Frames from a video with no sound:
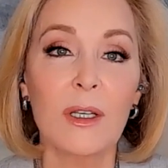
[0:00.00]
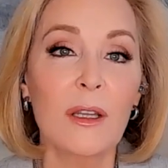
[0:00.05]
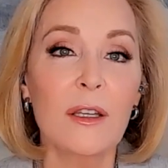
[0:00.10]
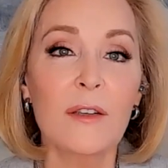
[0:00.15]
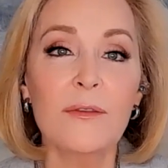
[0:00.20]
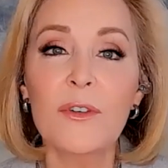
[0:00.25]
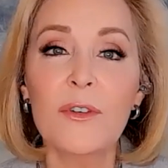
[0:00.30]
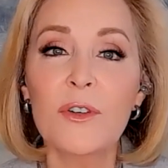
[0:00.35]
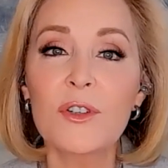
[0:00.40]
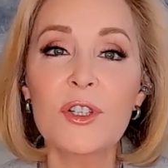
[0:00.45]

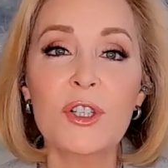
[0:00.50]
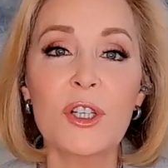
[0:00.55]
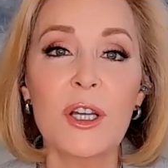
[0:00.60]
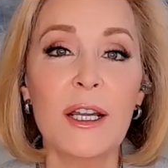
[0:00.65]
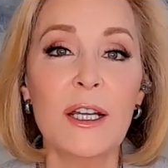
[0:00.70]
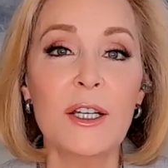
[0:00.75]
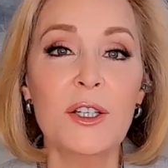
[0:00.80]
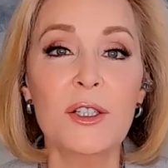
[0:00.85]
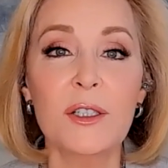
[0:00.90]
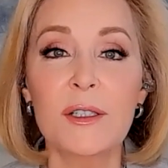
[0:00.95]
The first
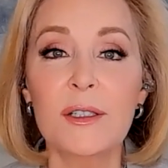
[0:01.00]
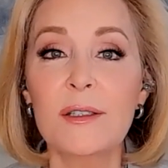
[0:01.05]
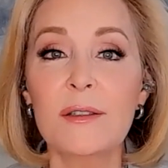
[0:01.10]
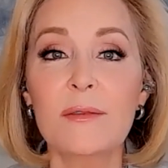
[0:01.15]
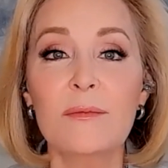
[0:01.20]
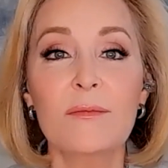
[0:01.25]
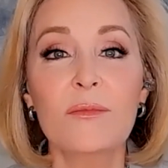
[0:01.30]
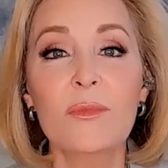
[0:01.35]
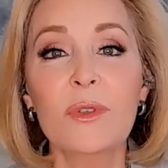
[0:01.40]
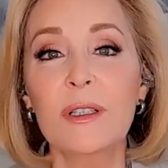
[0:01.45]
change is
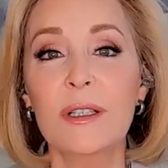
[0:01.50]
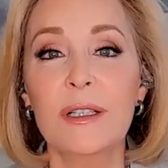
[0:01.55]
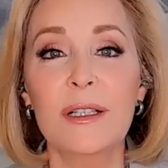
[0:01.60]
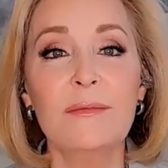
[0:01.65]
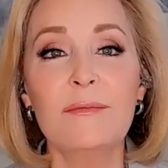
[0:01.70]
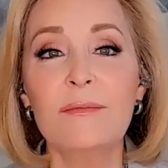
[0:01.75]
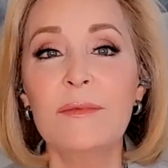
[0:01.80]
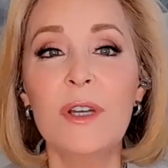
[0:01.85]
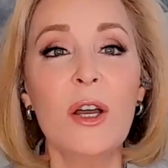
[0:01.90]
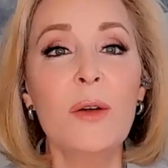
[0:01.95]

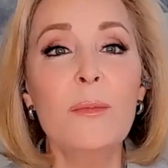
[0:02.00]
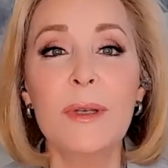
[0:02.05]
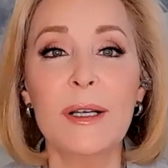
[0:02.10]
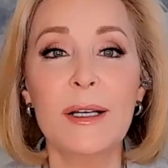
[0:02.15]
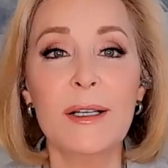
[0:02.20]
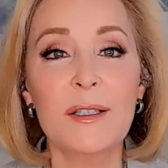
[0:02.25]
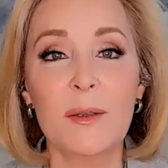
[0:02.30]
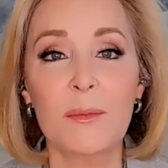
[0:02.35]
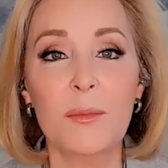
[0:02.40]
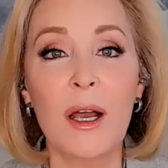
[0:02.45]
really no
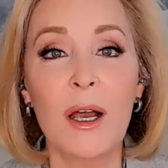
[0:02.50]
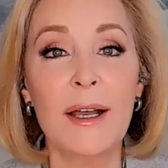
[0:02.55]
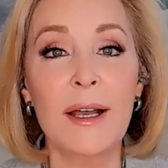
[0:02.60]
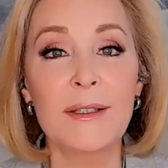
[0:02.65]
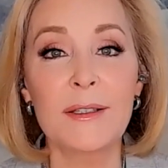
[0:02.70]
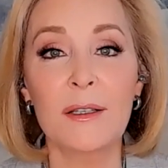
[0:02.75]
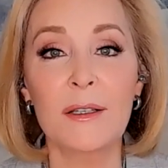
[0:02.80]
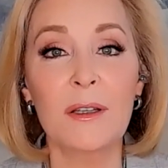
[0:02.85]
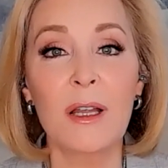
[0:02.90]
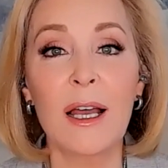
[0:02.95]
big
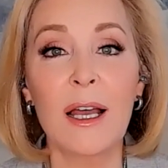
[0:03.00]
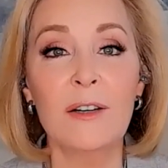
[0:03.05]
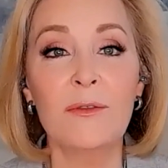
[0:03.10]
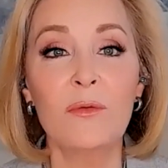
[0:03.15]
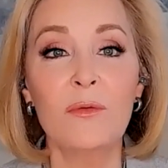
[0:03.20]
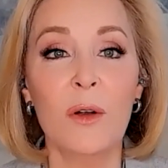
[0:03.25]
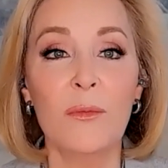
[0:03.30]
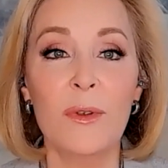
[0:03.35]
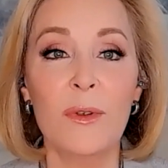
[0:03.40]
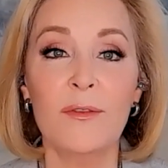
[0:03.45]
surprise in light of
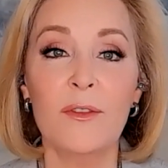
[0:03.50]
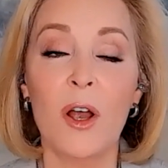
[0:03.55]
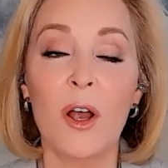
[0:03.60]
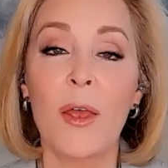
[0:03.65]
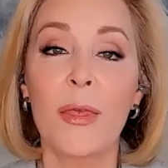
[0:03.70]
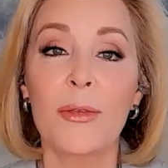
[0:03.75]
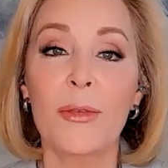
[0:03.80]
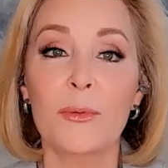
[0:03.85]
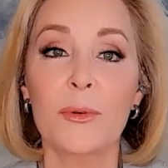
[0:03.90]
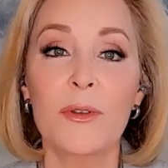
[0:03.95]
what we've
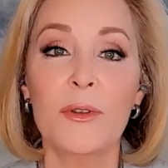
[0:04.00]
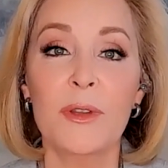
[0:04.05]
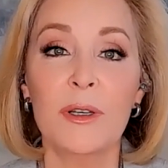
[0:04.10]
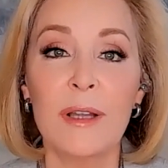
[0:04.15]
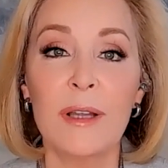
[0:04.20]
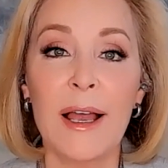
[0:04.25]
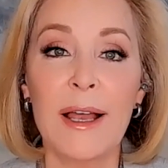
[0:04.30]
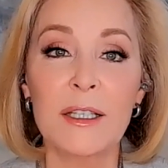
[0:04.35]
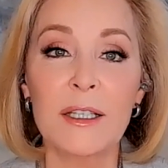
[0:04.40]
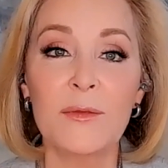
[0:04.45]
gone through the
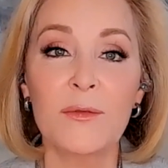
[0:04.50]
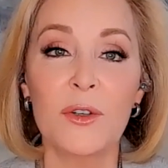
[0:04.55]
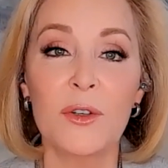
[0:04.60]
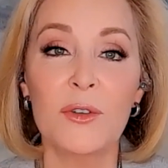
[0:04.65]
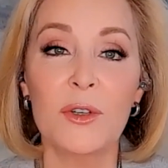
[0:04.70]
last few